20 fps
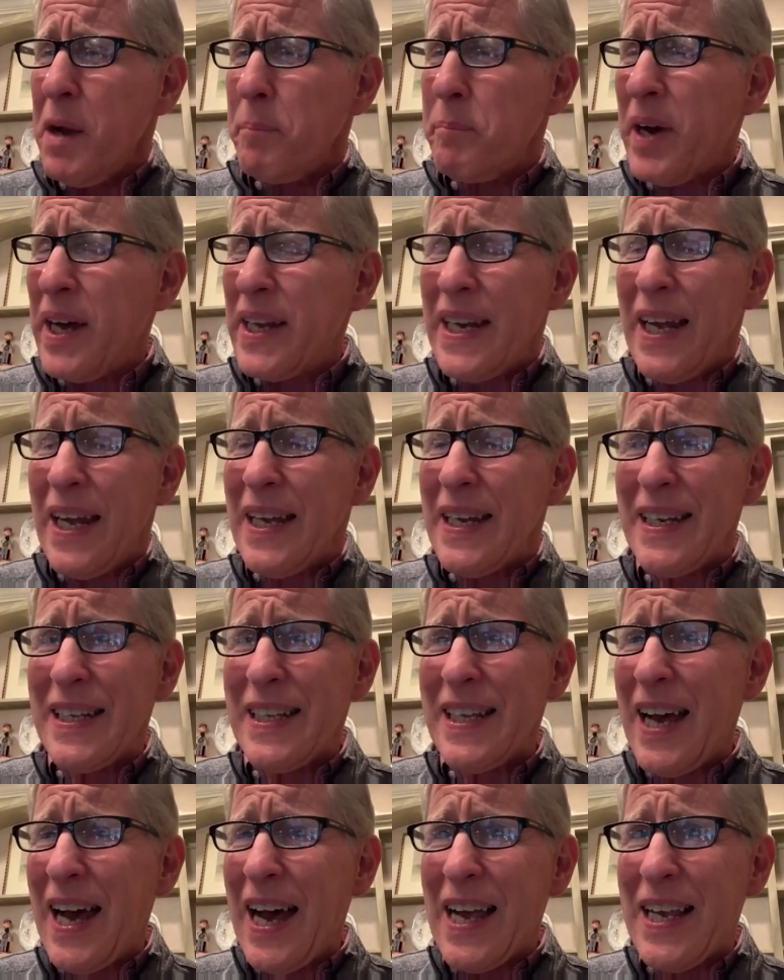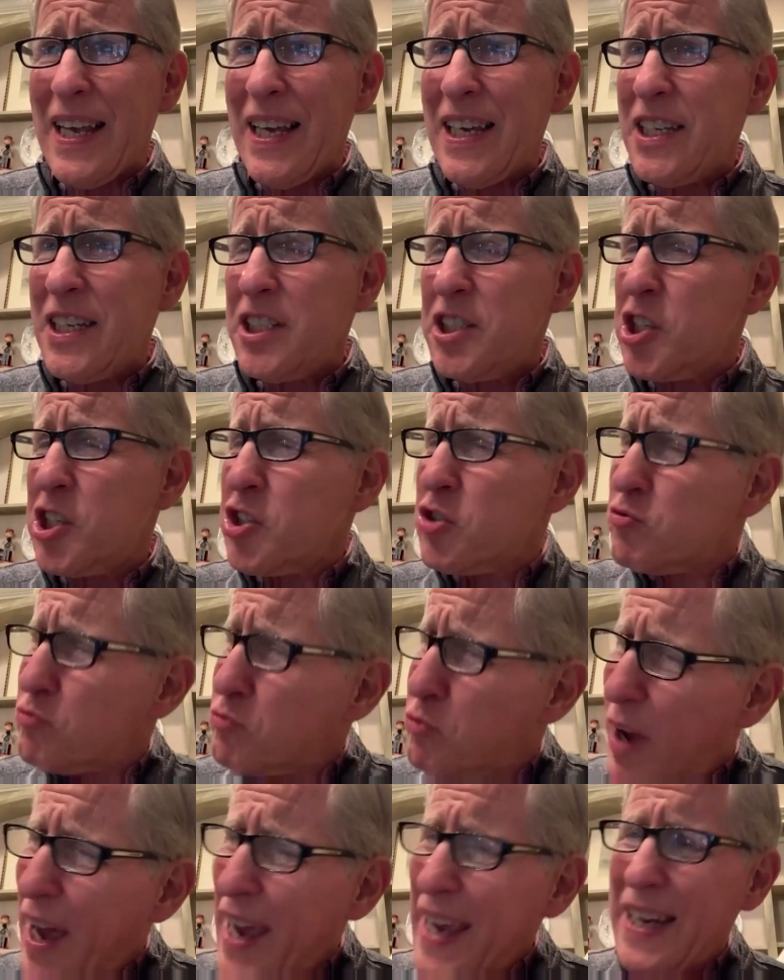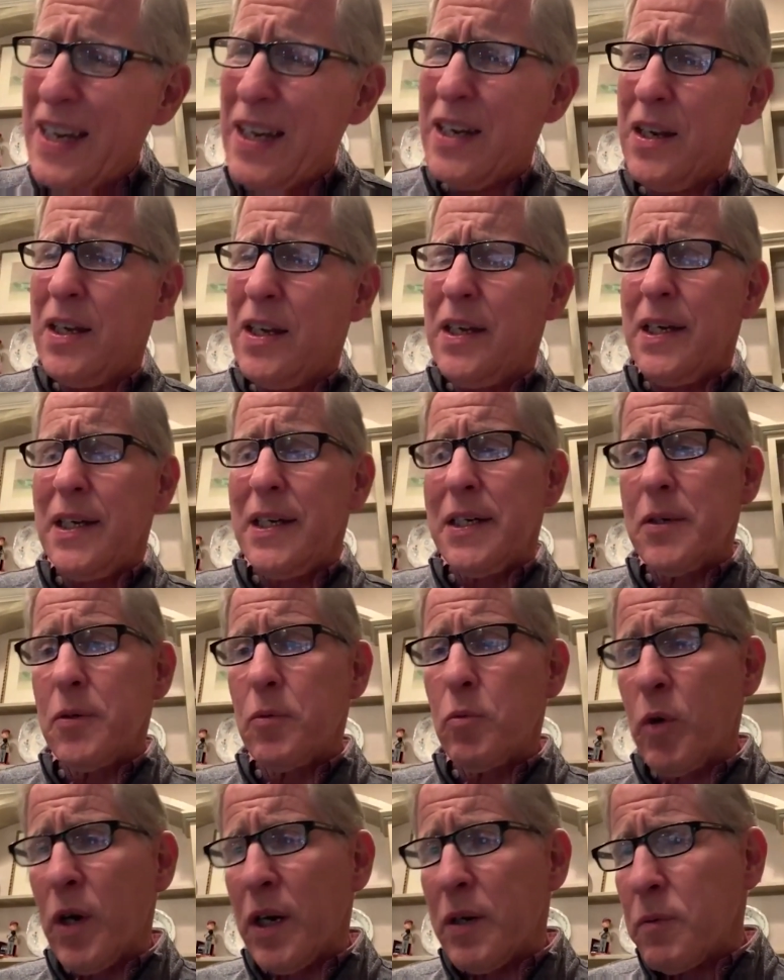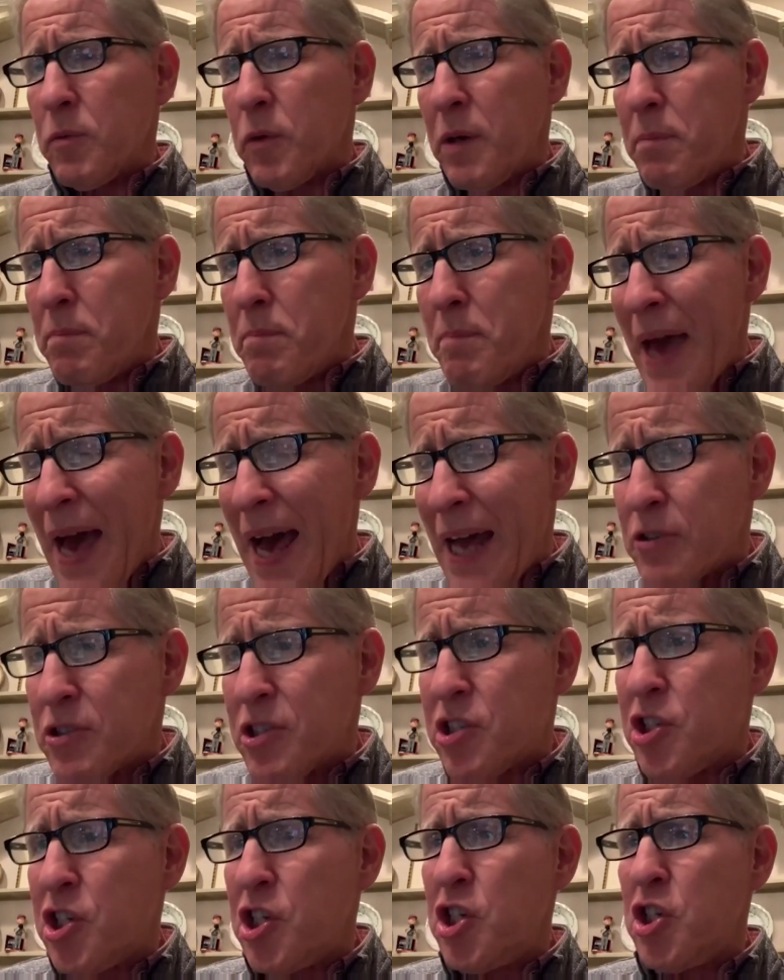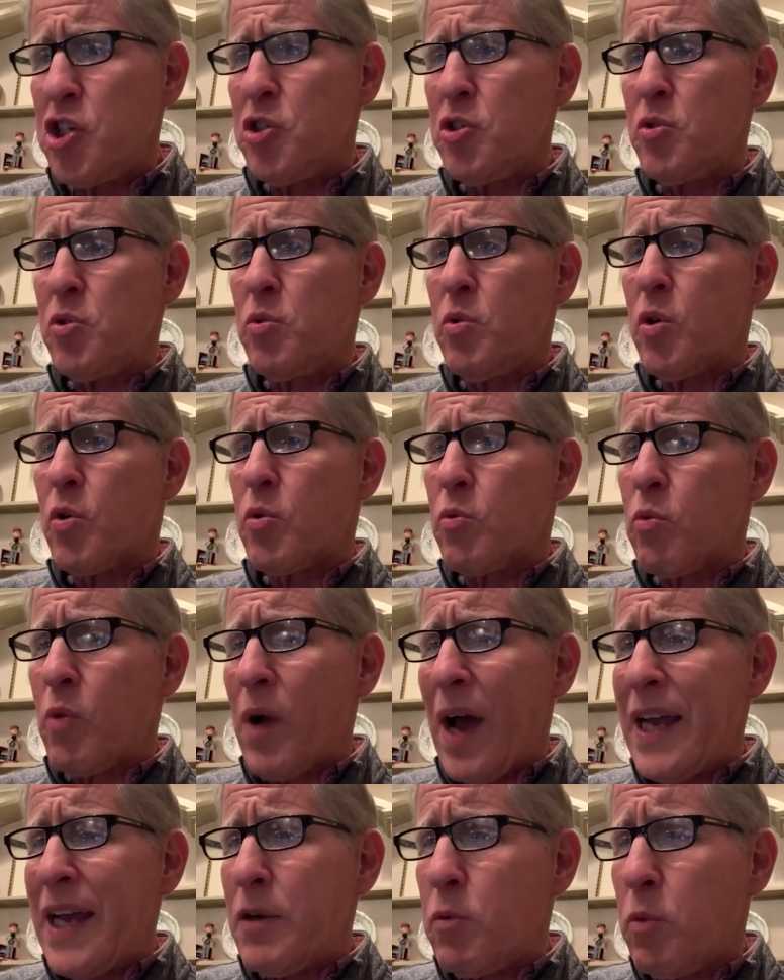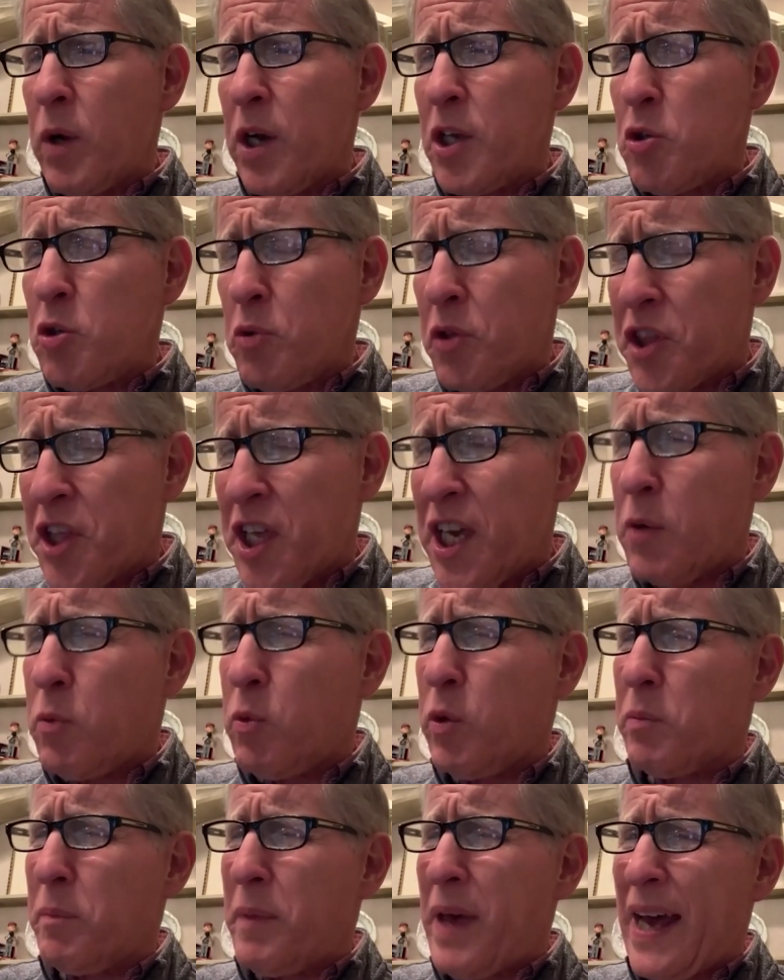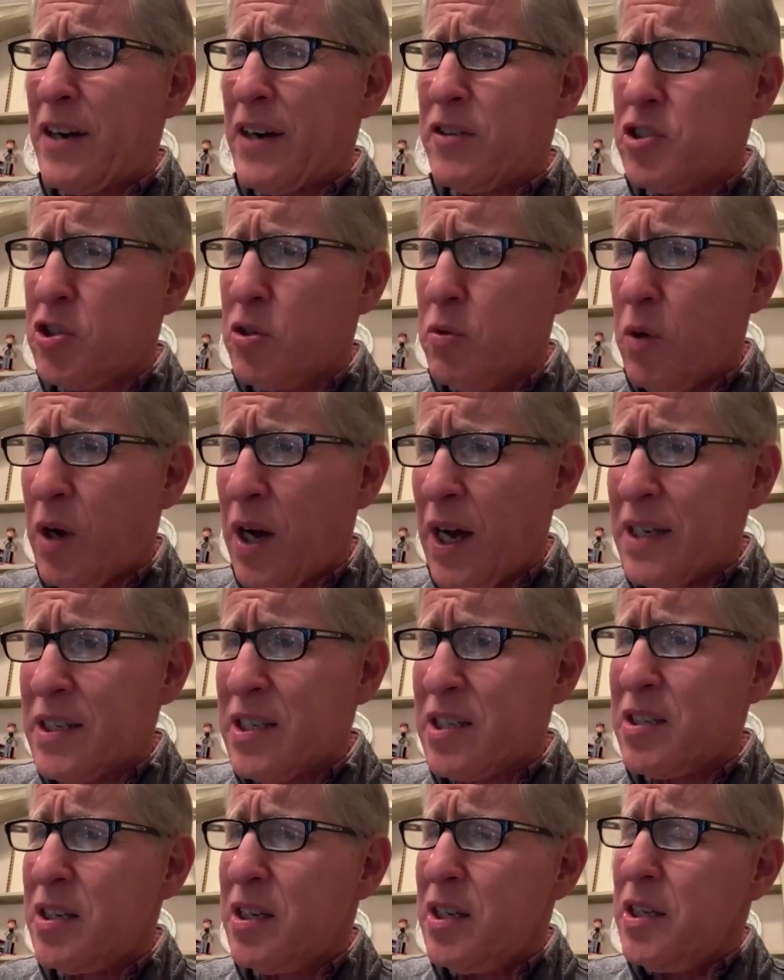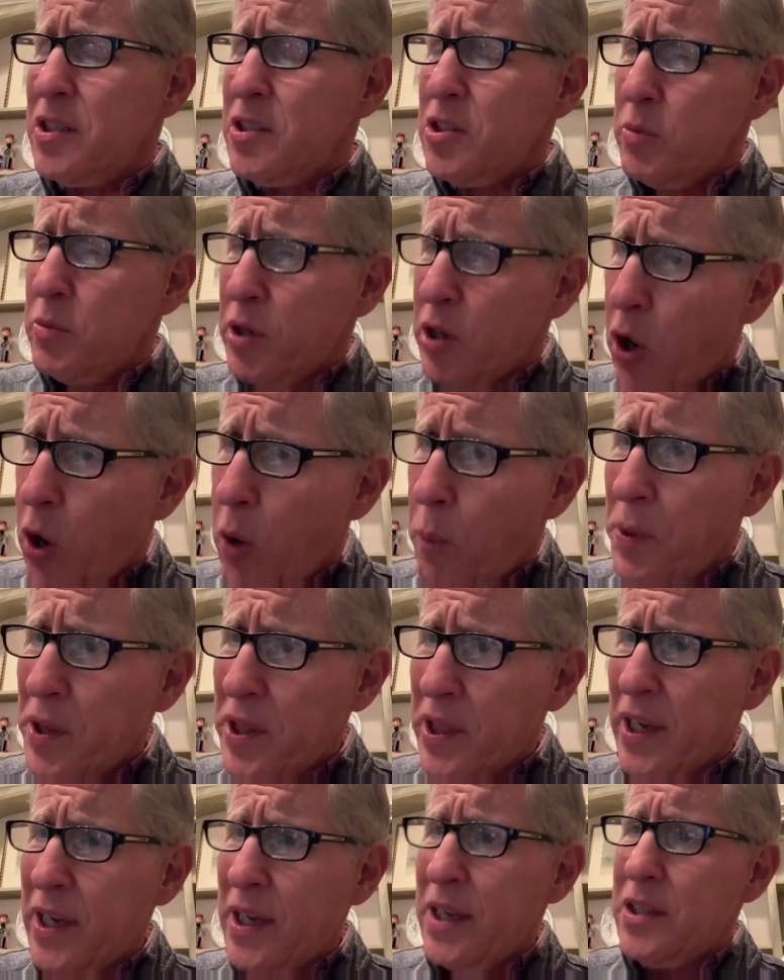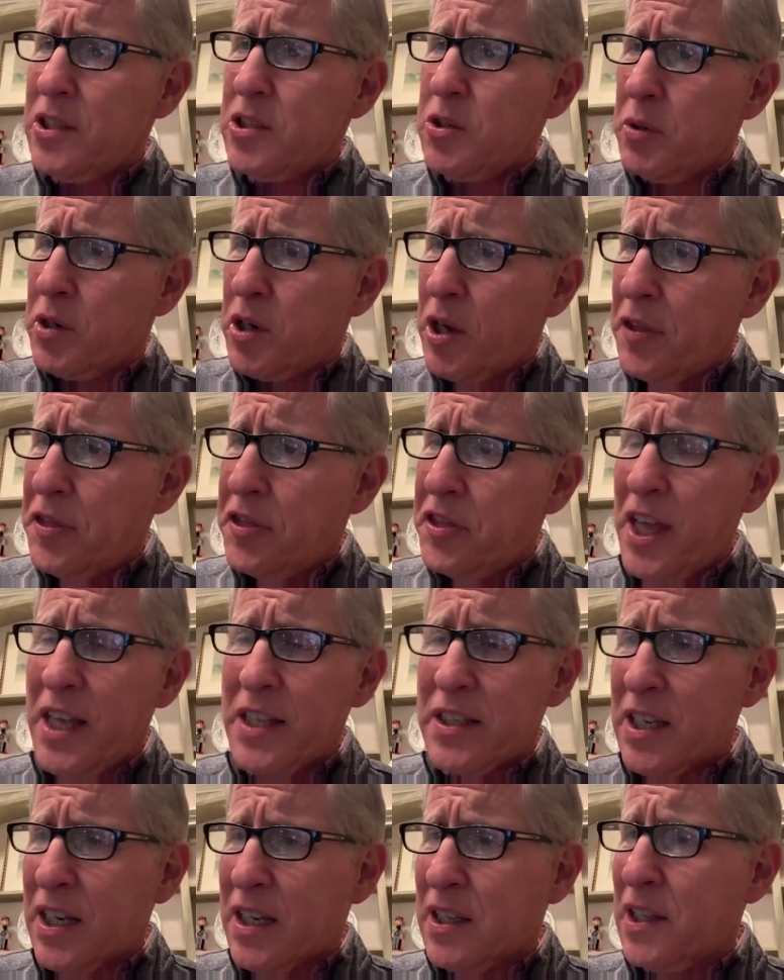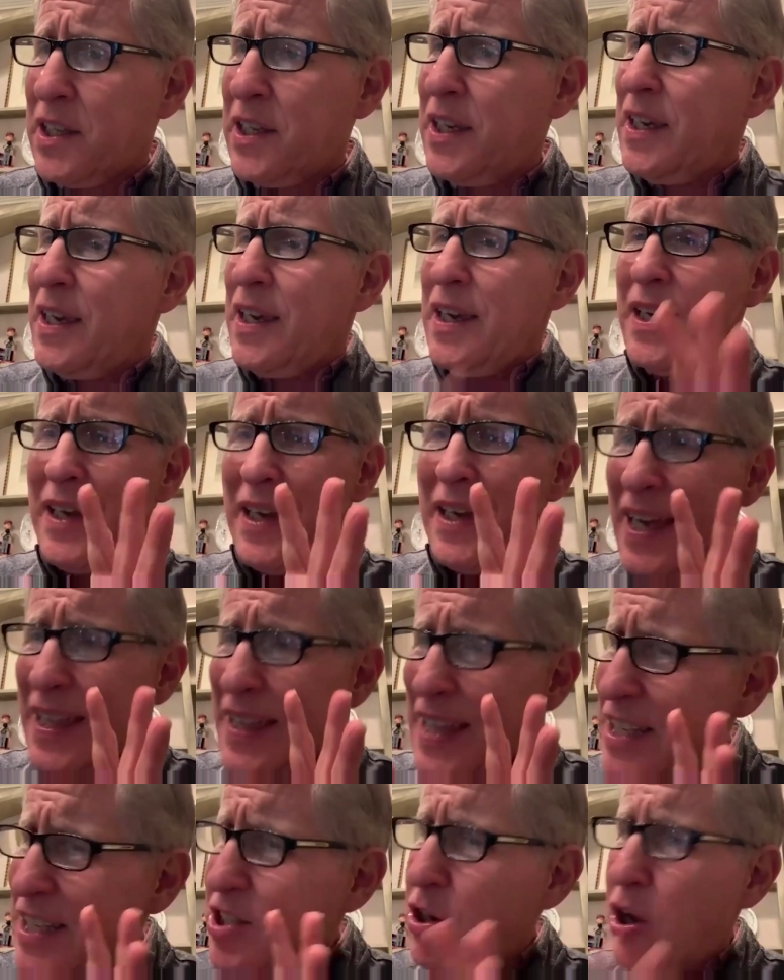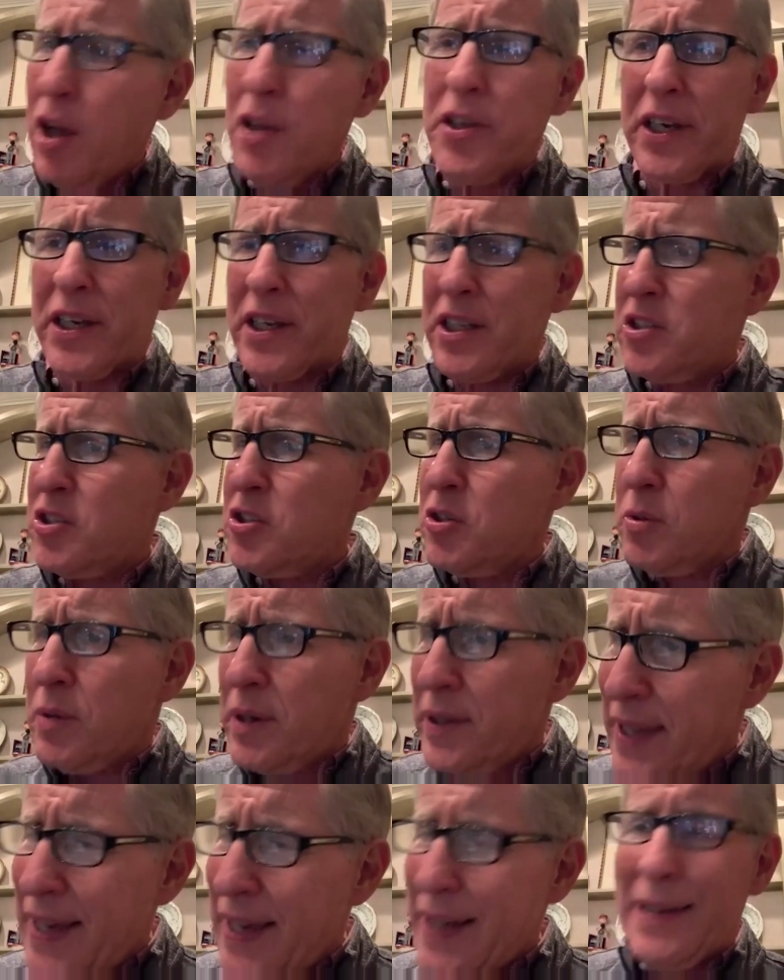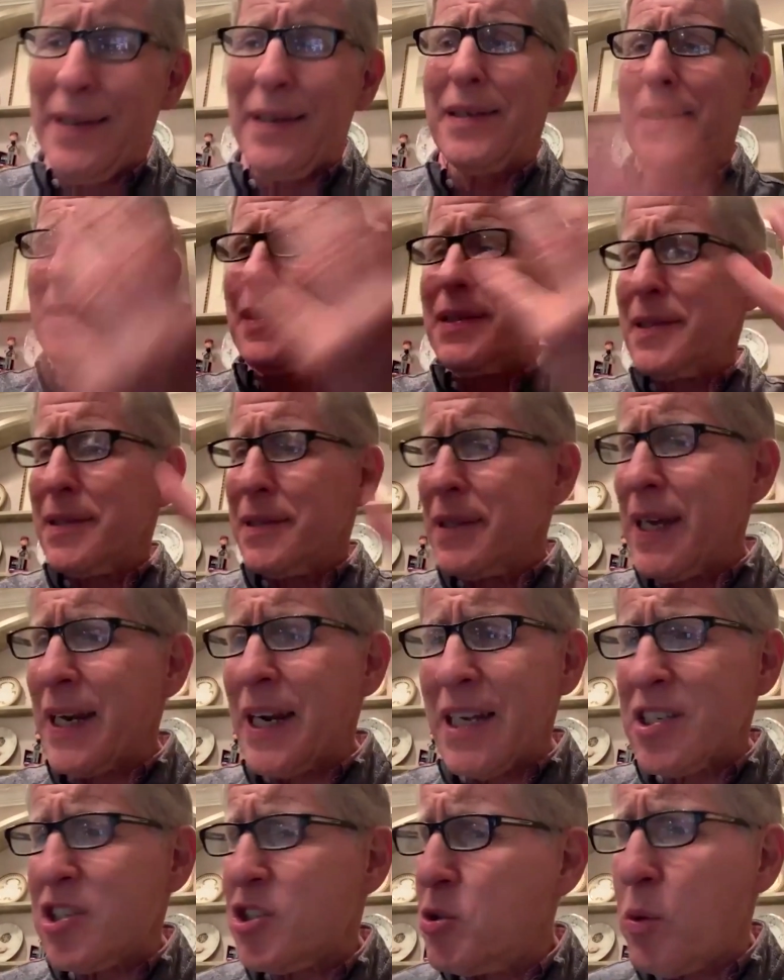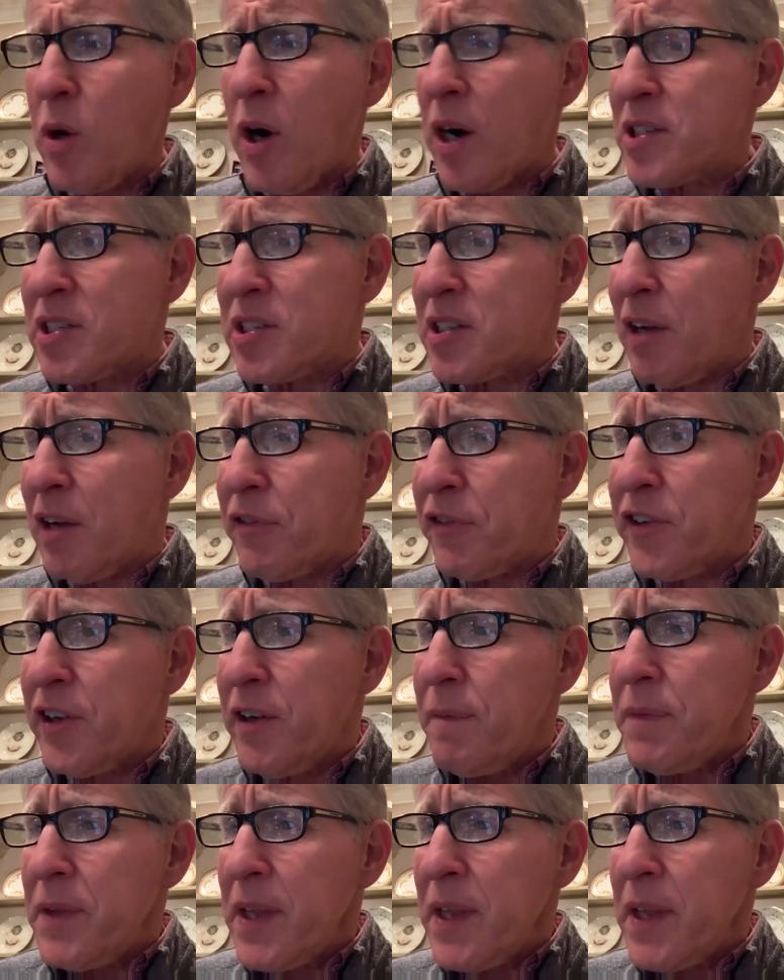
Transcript: But just write what matters to you, write what you think will matter to us, do it openly, do it authentically, and that's all you can do. And then let us do our stuff.